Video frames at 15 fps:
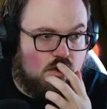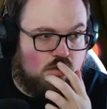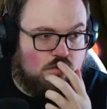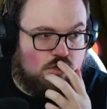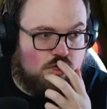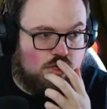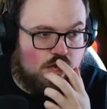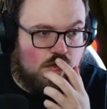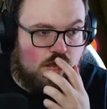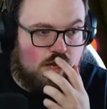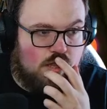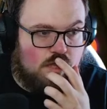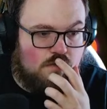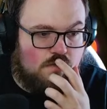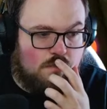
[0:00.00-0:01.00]
Oh shit, I
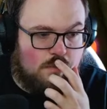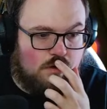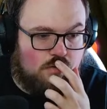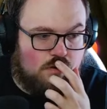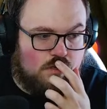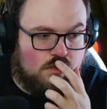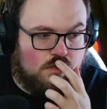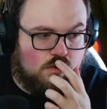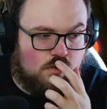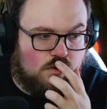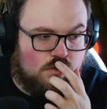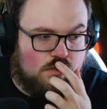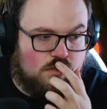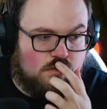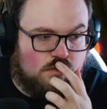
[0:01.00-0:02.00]
didn't leave up a green
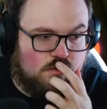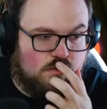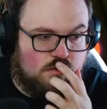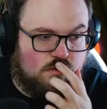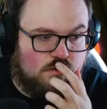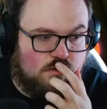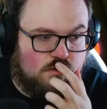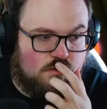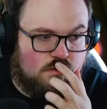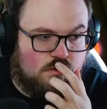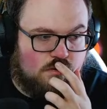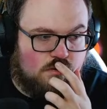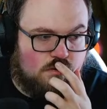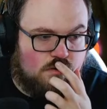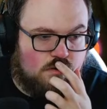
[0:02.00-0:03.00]
source.
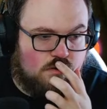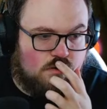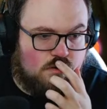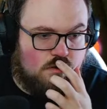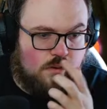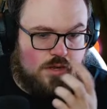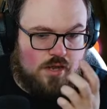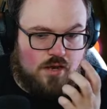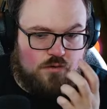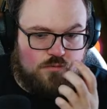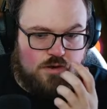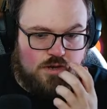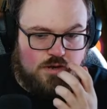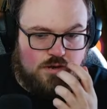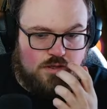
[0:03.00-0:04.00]
Oh, I gotta
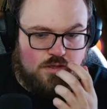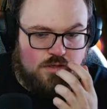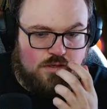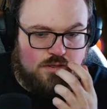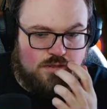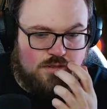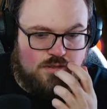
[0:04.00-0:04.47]
read it, huh?